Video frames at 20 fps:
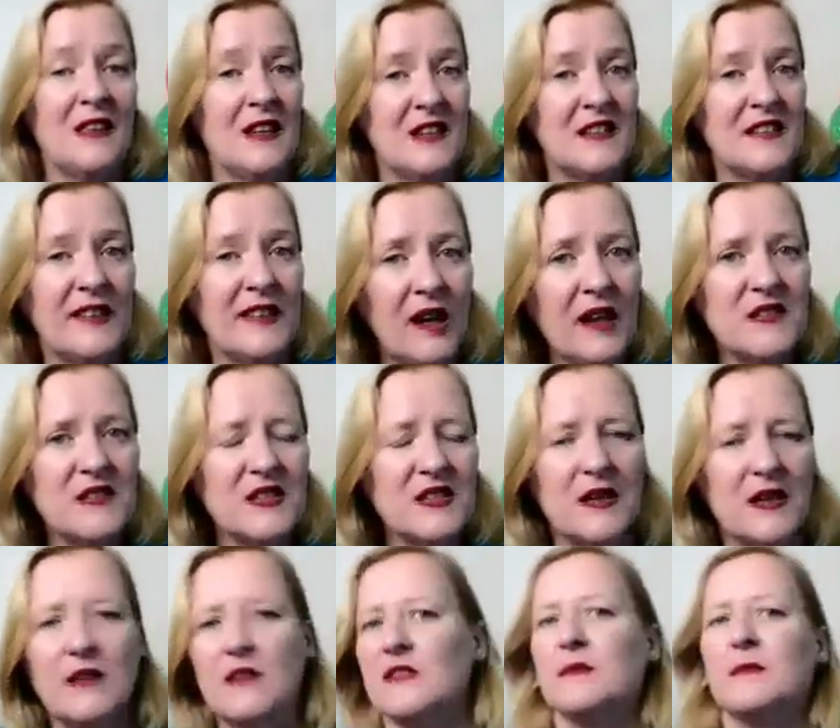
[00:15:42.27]
these
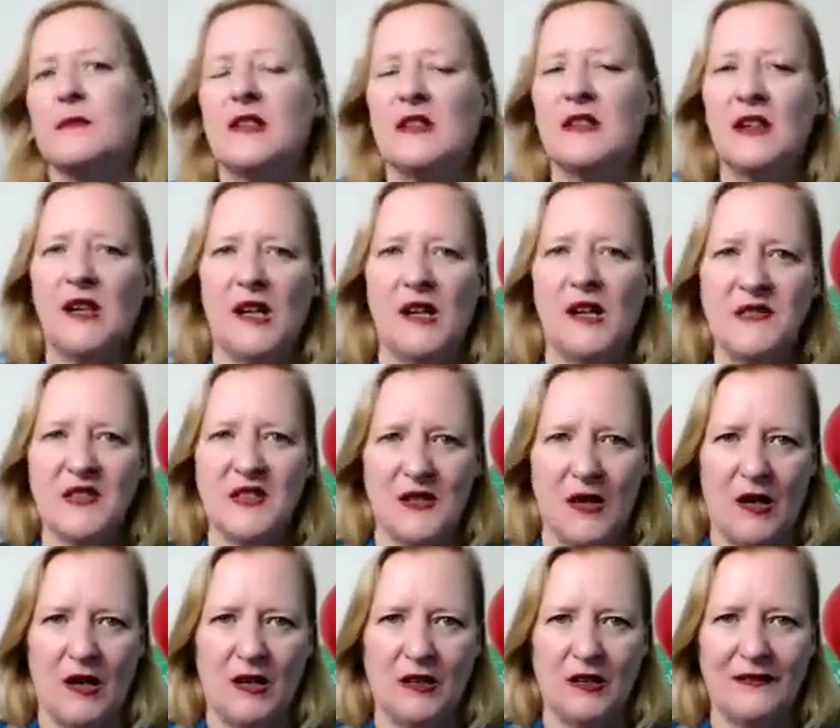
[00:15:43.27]
lifestyles, but the
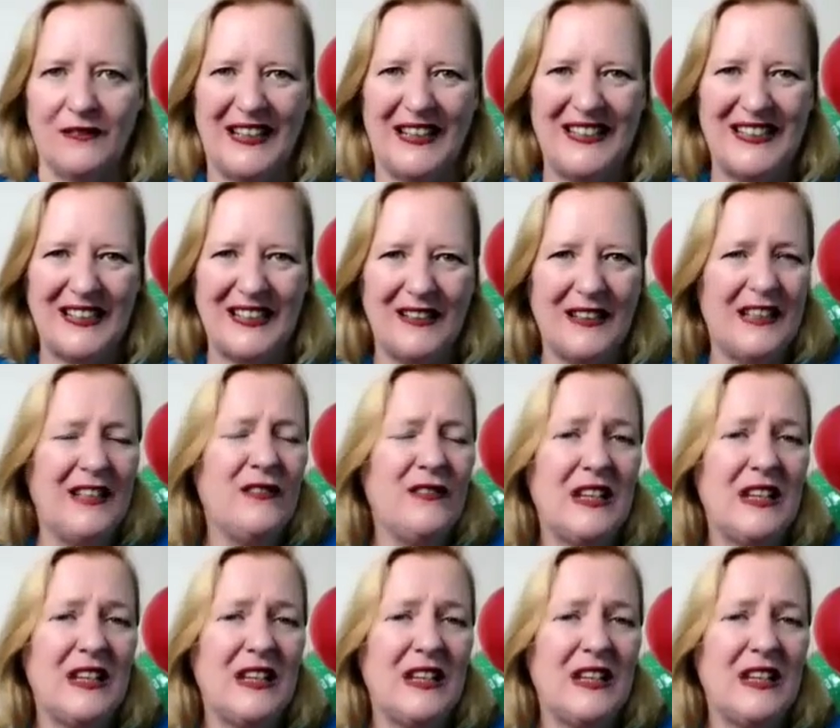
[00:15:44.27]
lifestyle of even